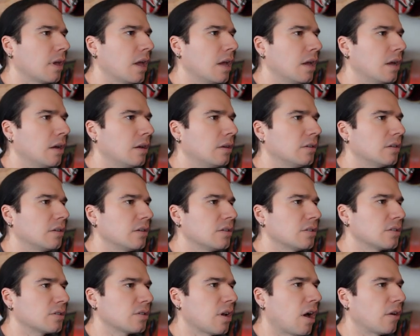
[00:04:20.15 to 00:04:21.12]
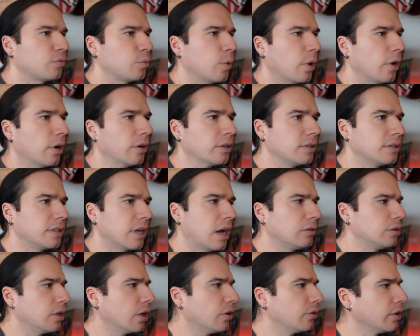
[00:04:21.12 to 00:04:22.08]
and software
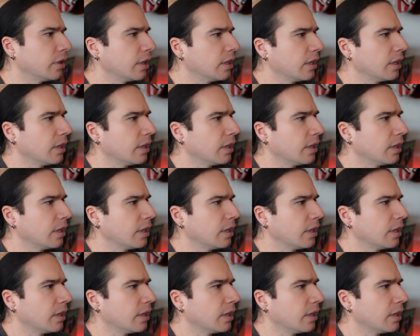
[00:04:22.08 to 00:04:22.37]
download.